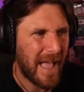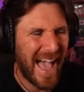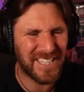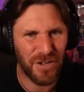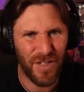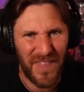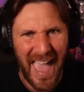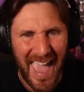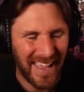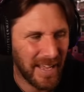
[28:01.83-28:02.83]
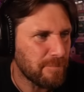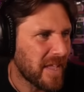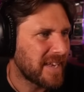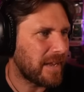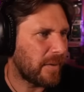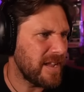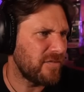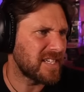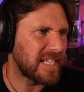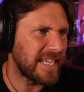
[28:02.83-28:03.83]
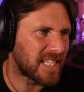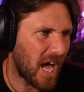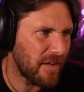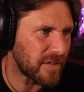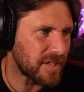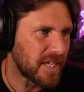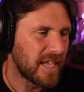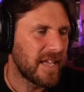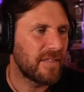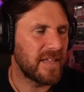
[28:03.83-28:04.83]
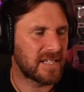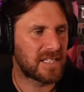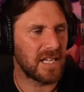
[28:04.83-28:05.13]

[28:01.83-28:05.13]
and do the thing. Now, he recently covered this